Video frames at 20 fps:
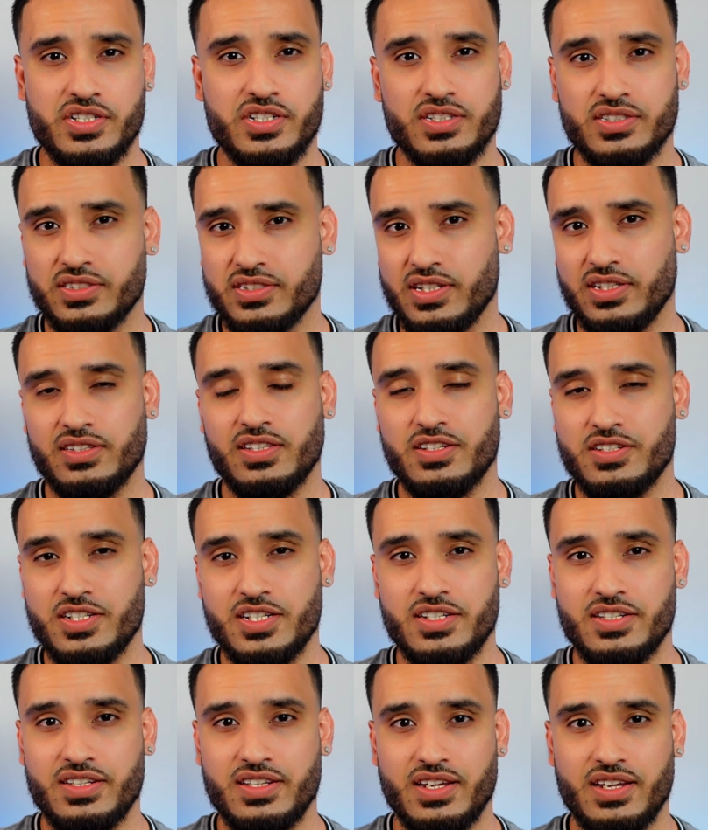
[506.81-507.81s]
Just like the
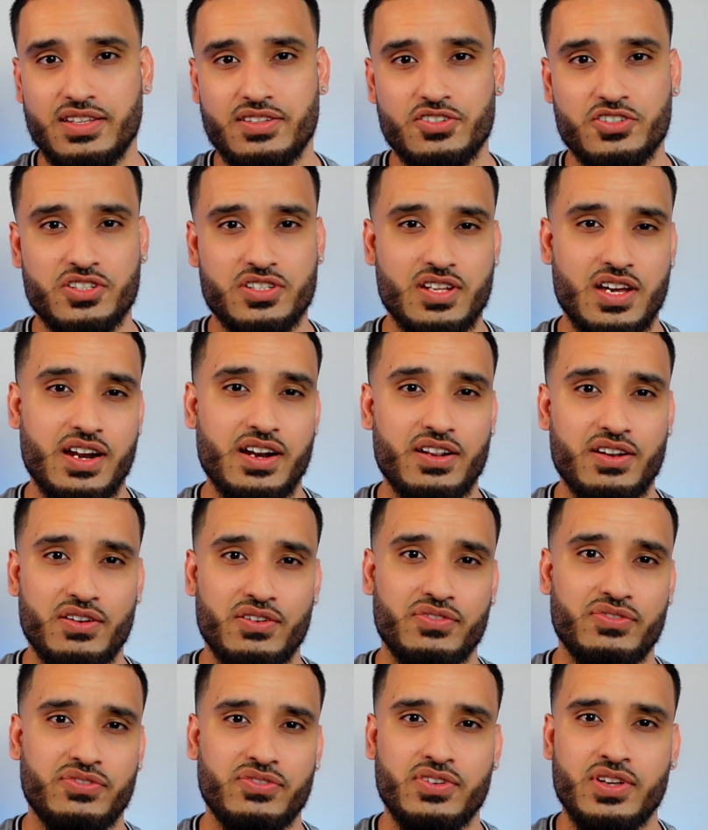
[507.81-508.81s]
GTA, there's not
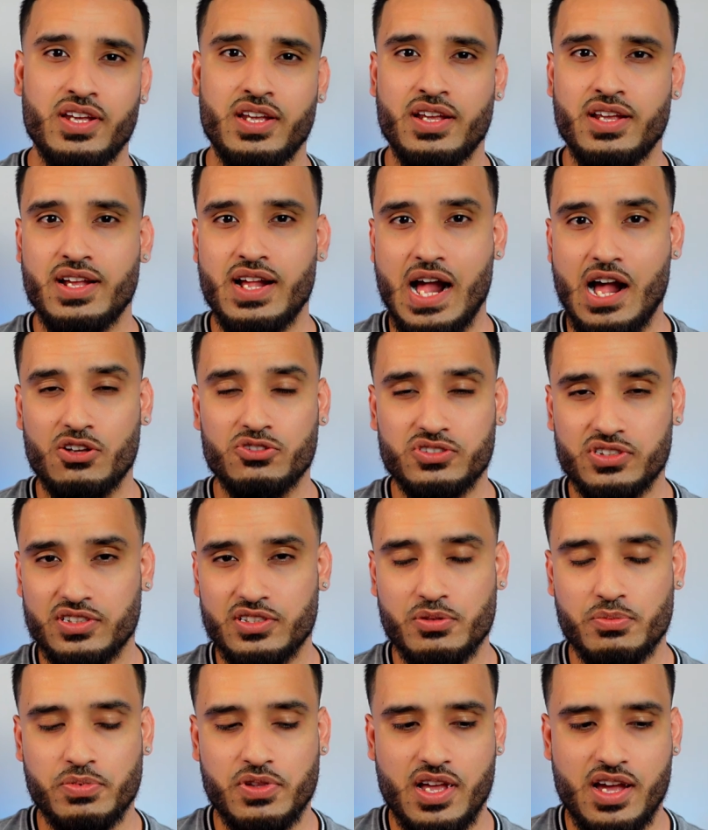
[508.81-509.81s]
enough housing
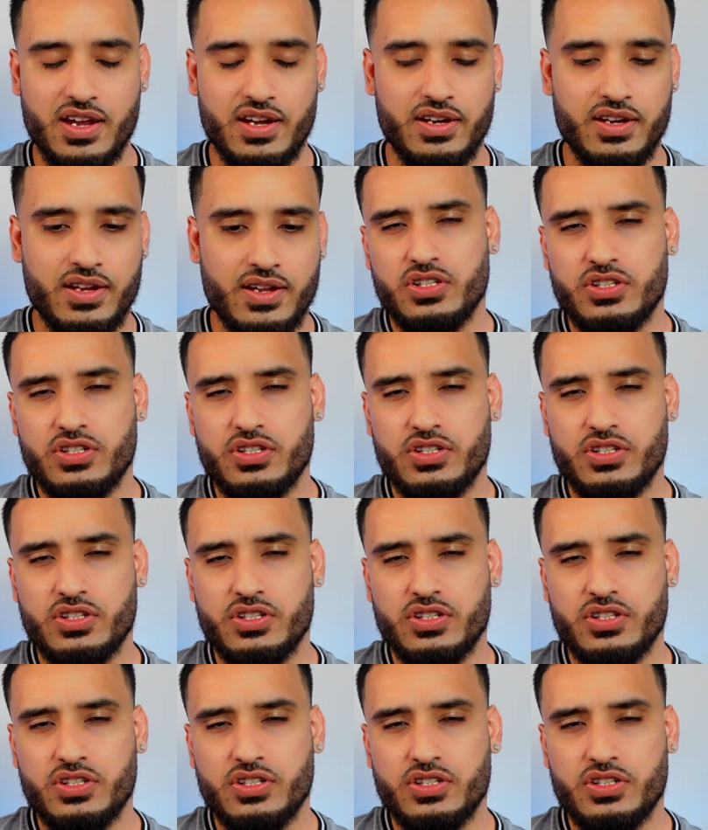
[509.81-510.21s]
supply.